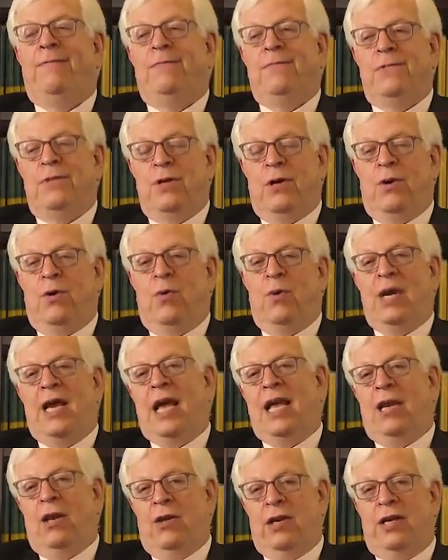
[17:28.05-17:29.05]
So when
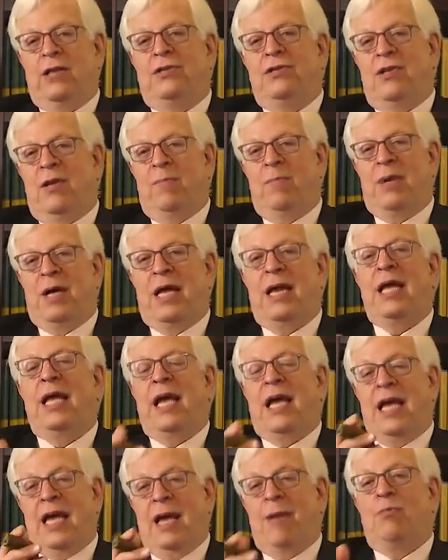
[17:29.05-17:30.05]
I look at somebody,
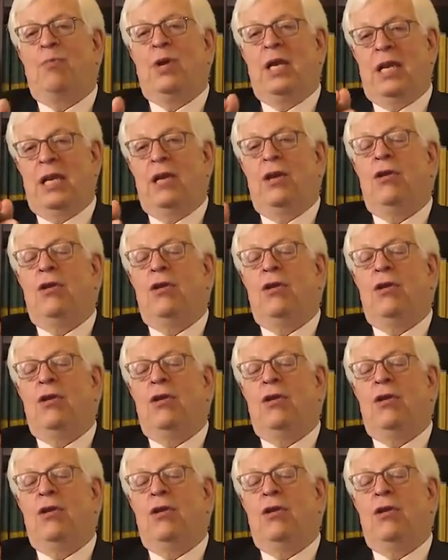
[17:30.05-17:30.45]
I am really